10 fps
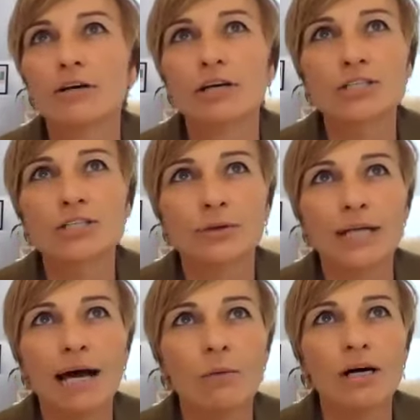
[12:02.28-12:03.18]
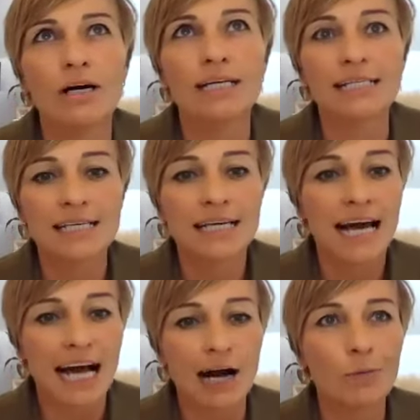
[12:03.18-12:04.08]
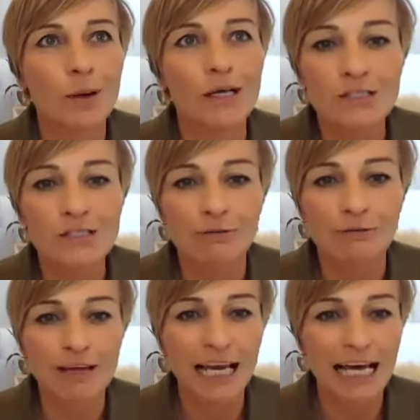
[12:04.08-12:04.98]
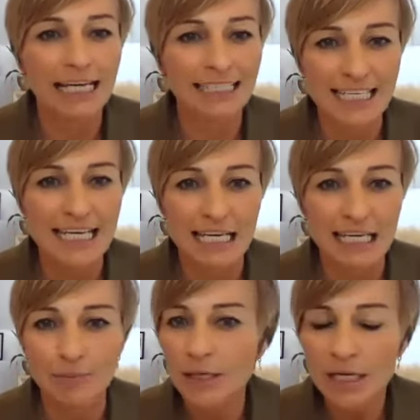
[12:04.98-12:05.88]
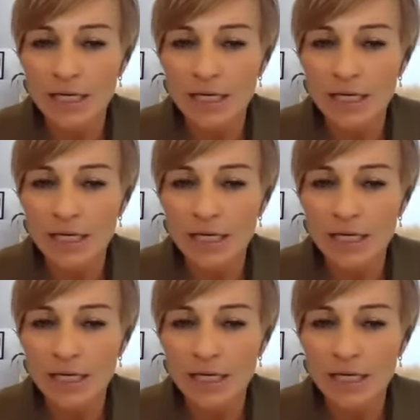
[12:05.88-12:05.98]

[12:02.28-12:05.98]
across your networks, help us to fill our team.